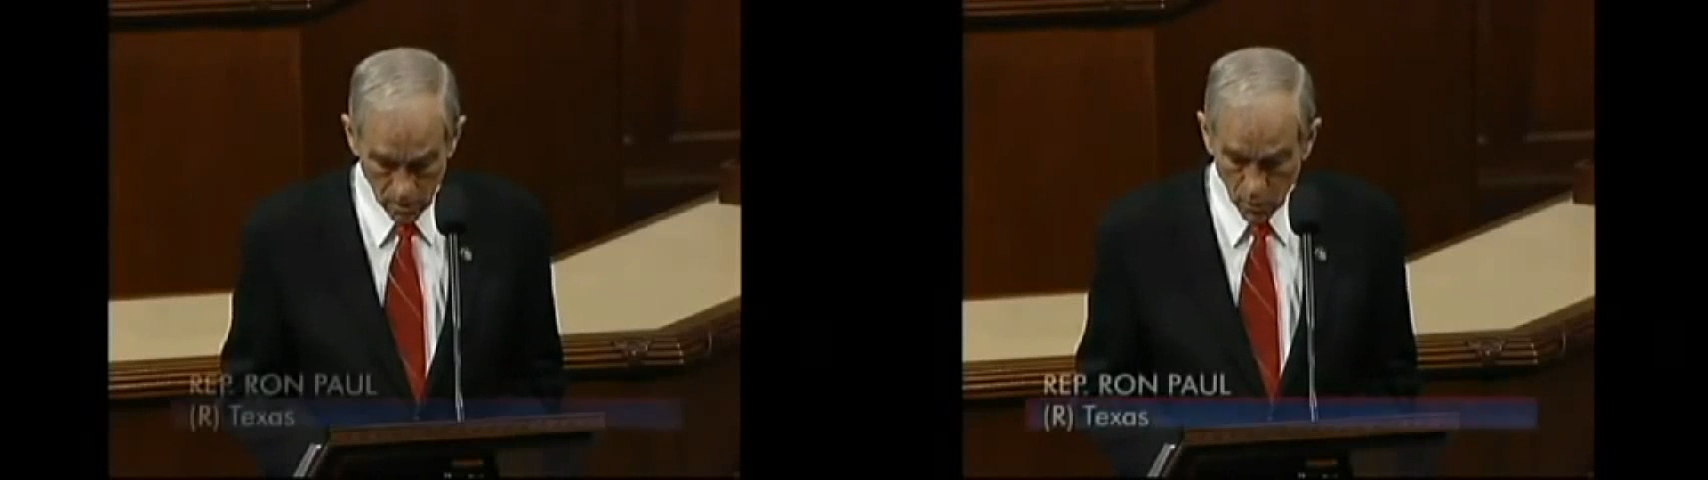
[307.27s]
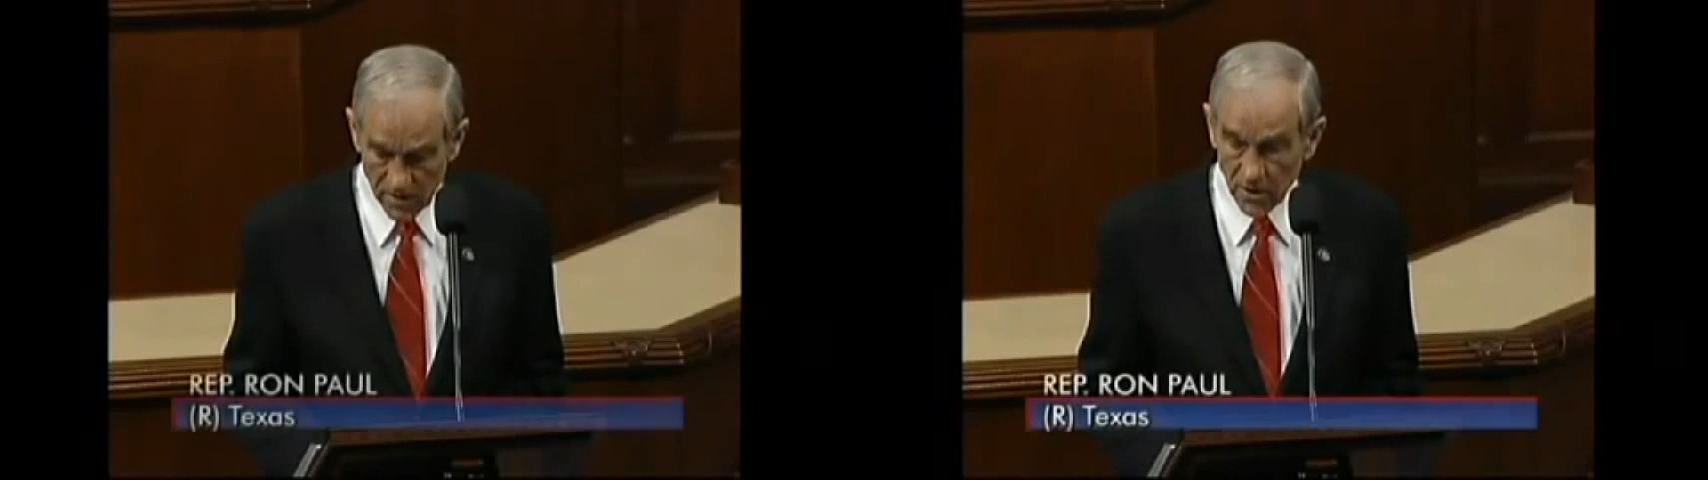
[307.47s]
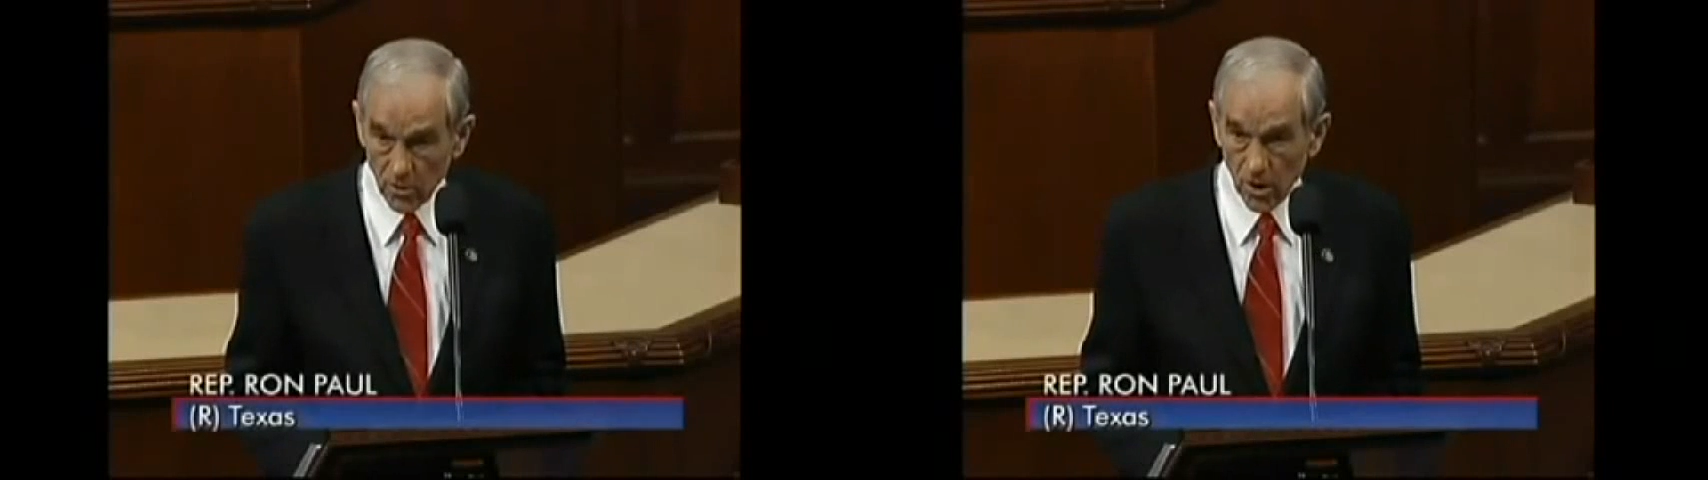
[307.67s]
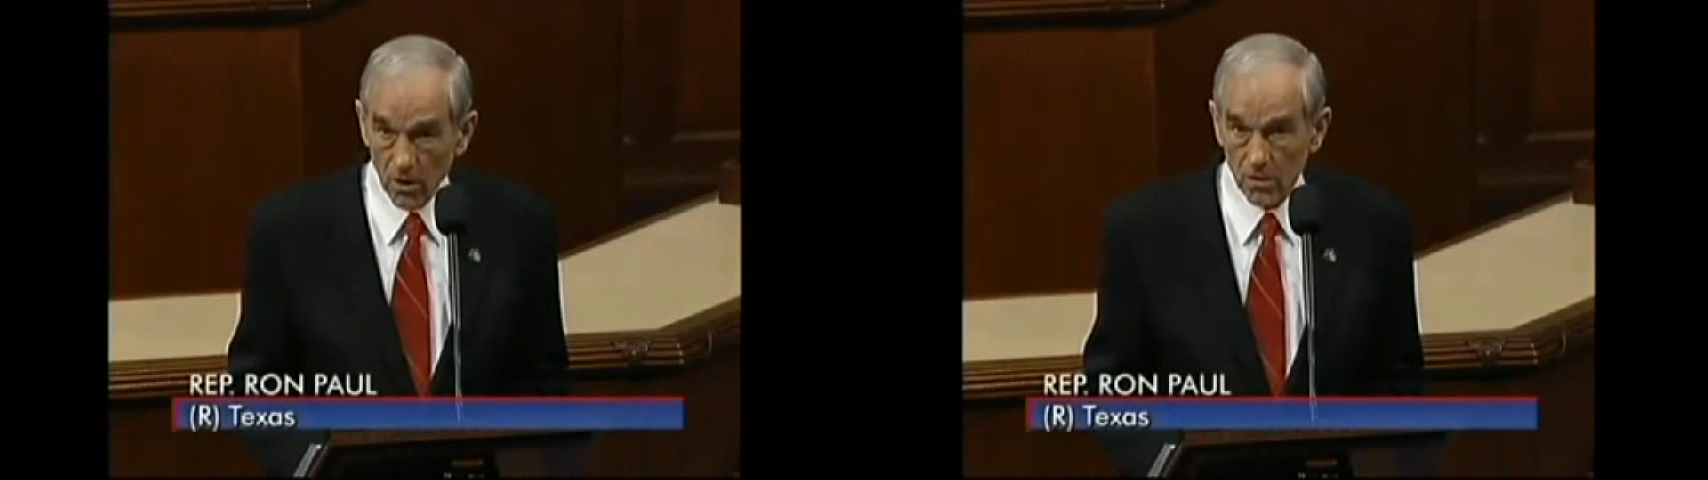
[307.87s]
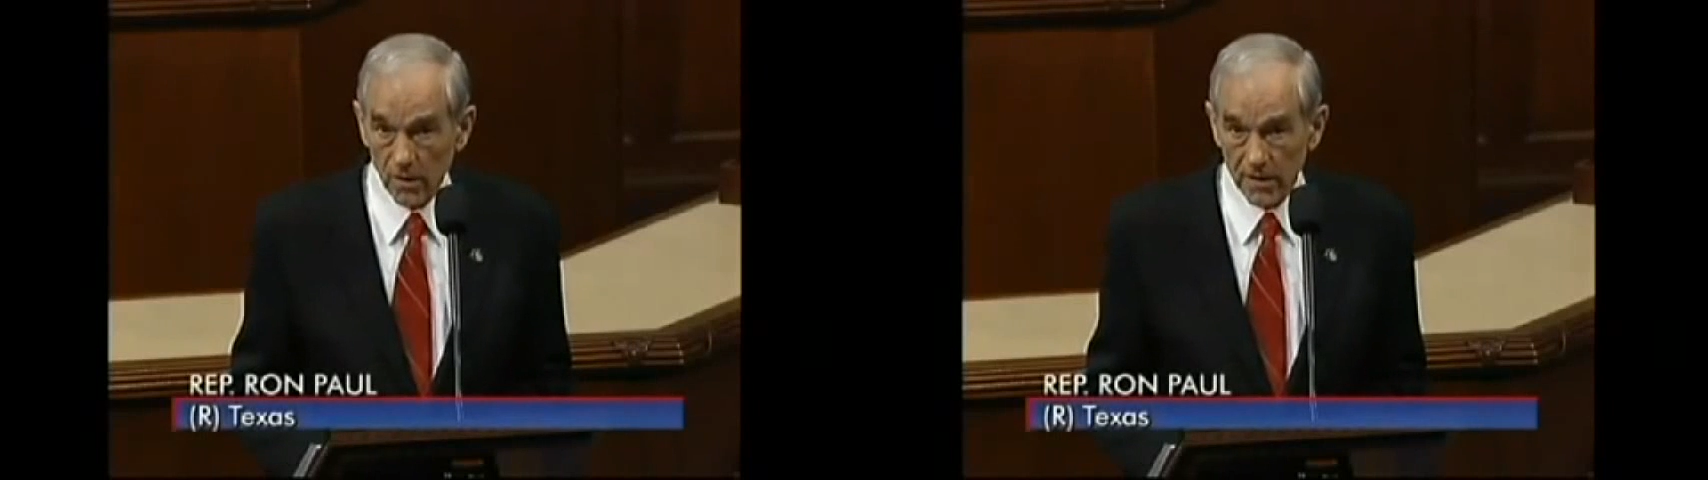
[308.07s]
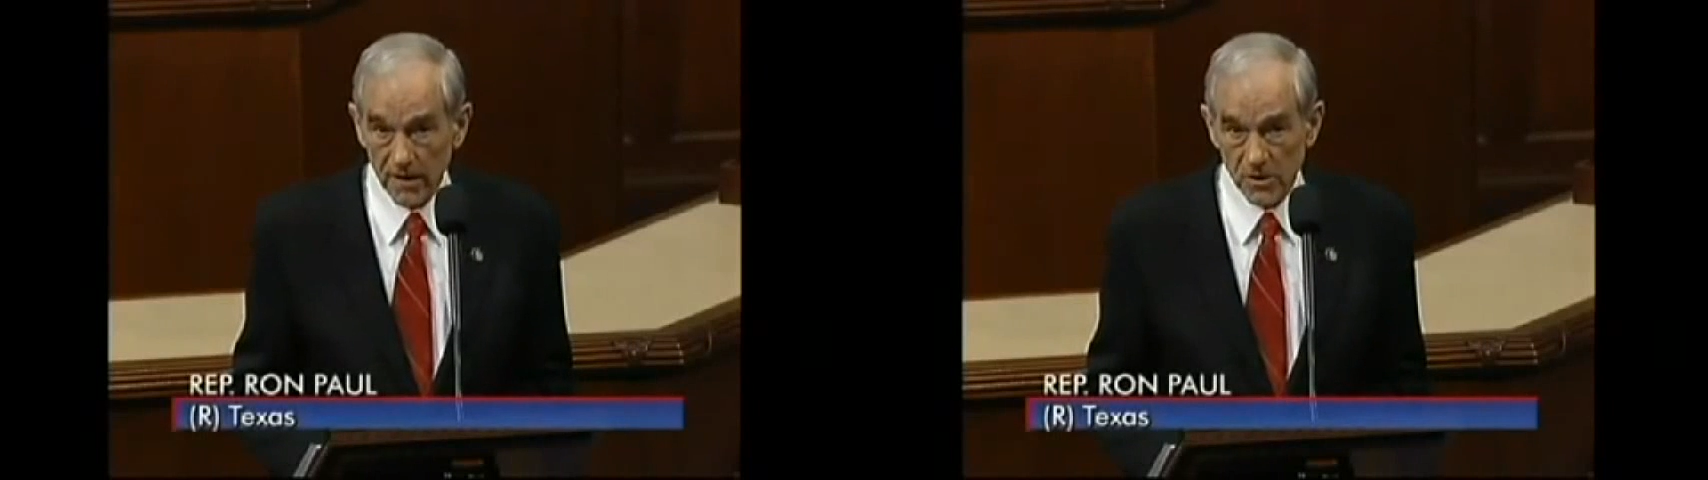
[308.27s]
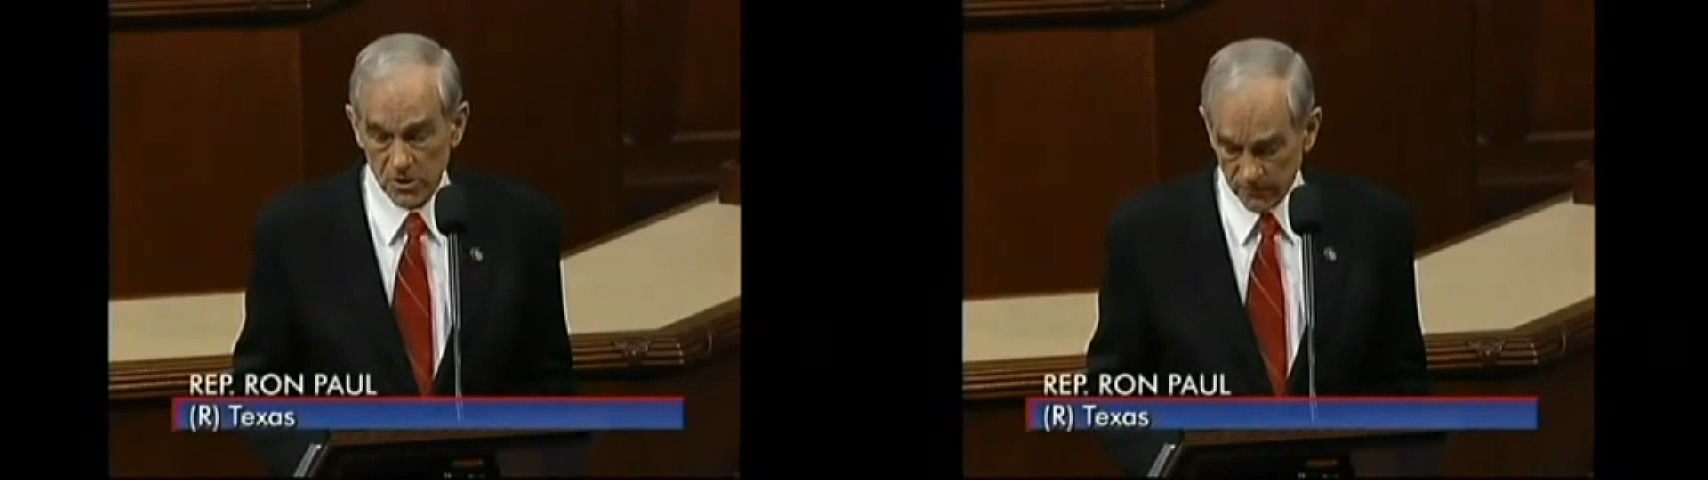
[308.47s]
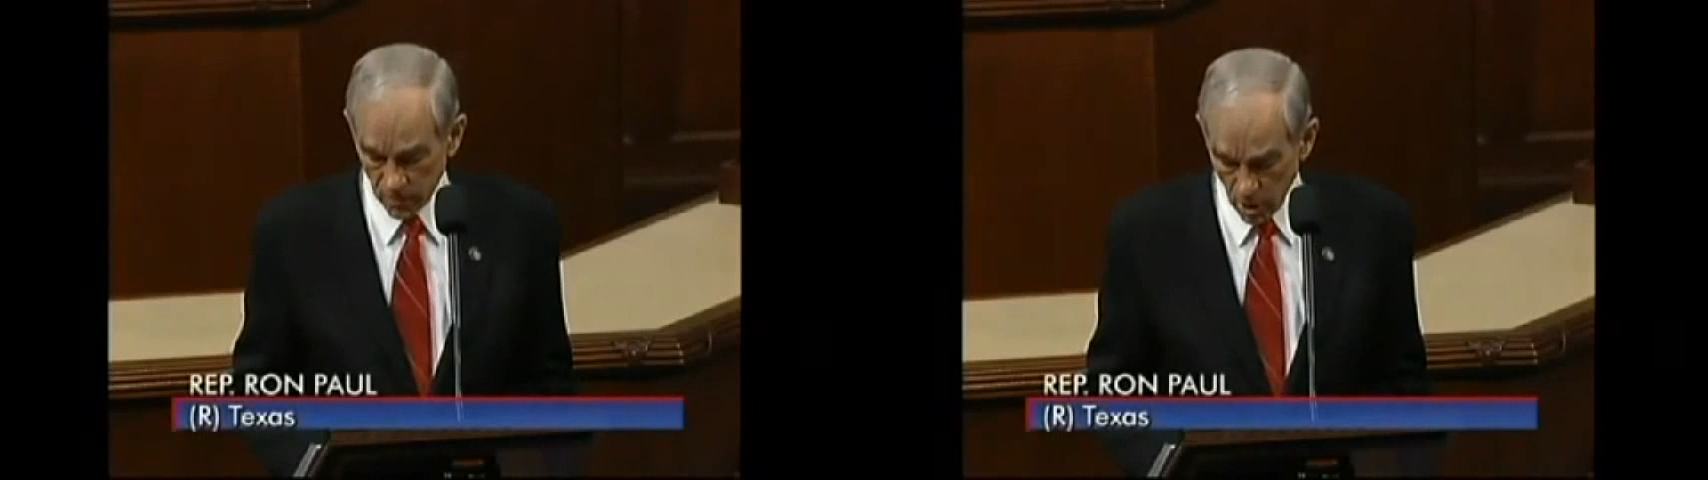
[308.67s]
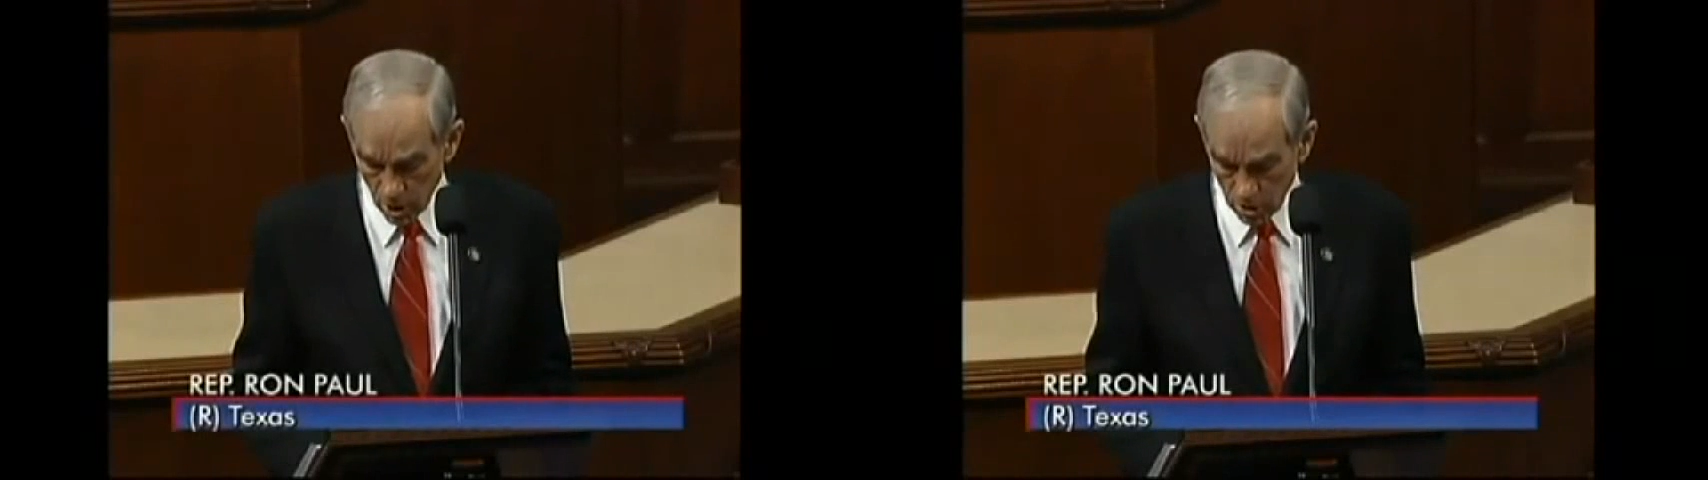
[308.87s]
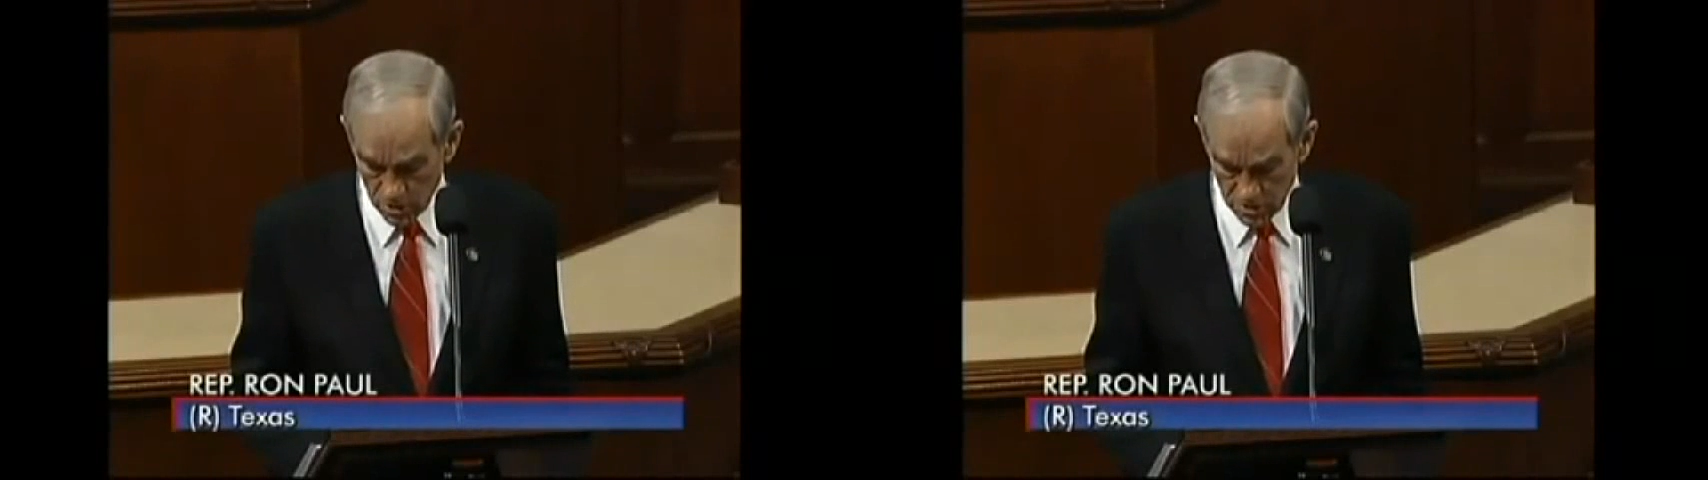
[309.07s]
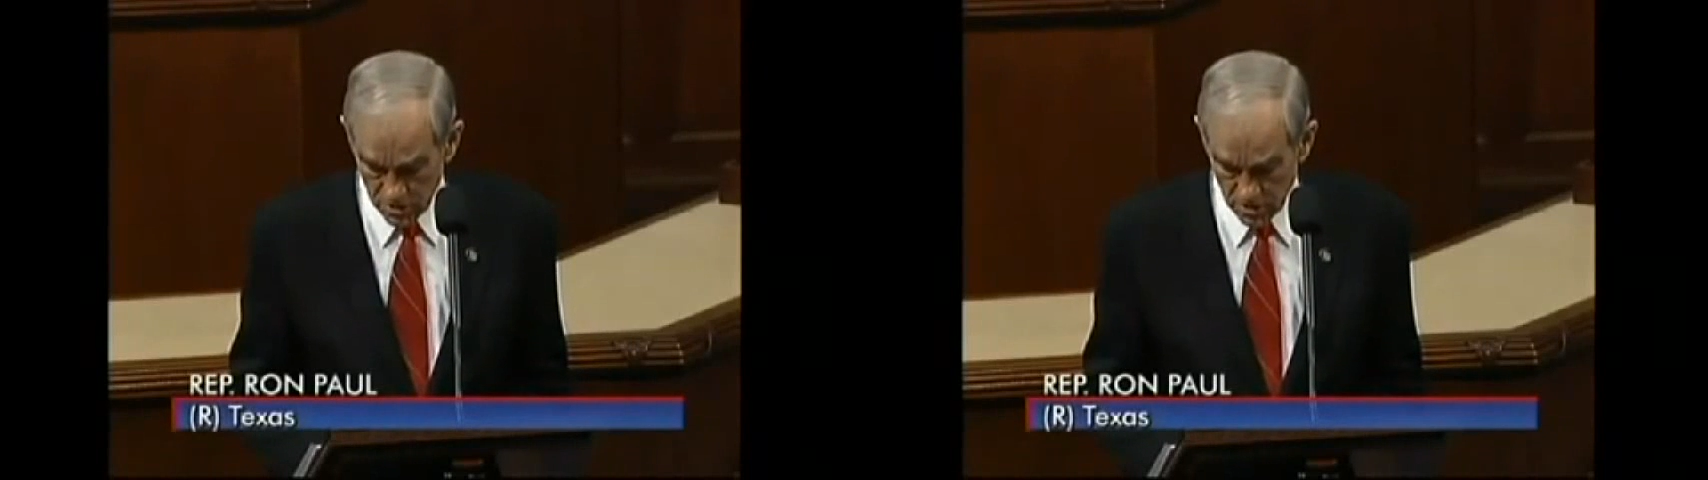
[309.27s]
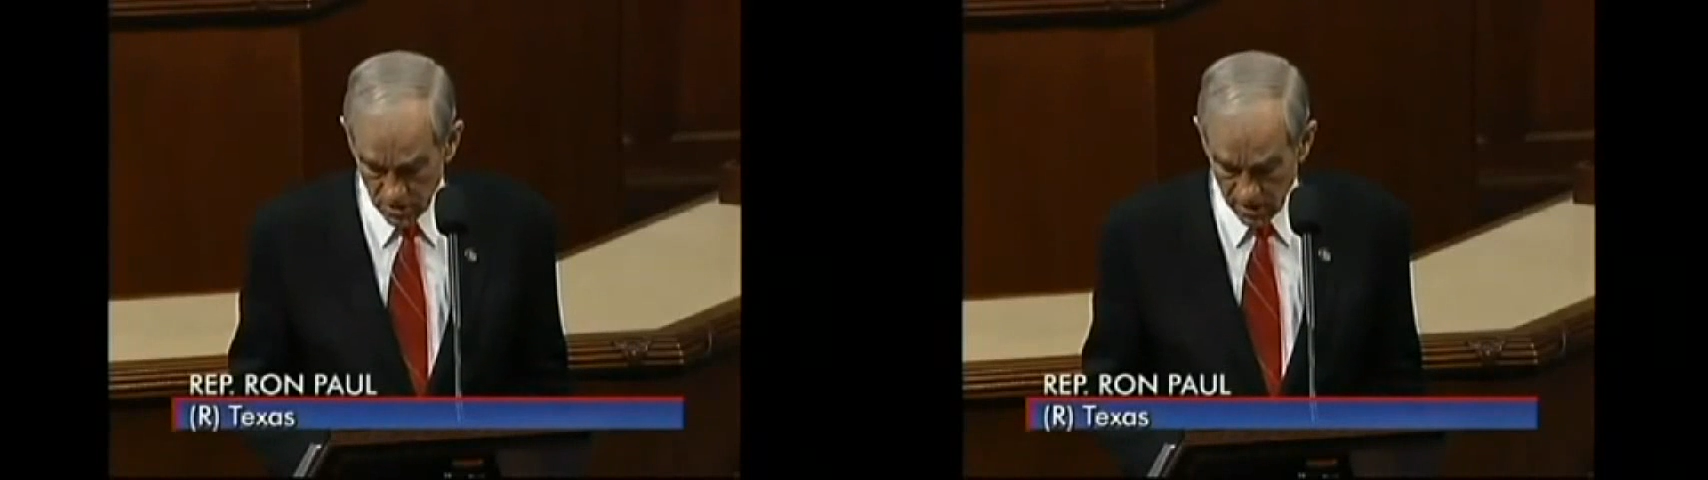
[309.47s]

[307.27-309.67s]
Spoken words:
Are we no longer a nation of laws?